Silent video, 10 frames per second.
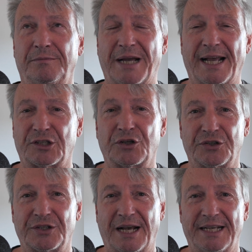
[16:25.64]

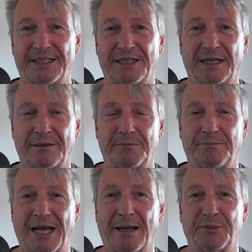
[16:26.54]
exercising
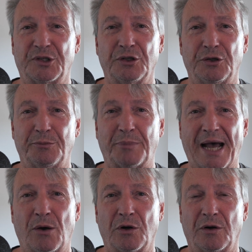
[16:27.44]
absolute
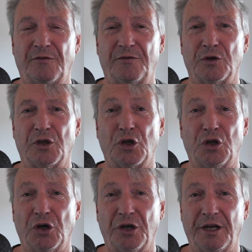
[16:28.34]
power for the
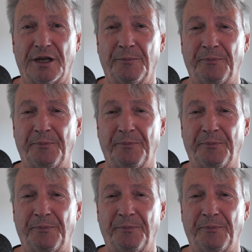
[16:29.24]
good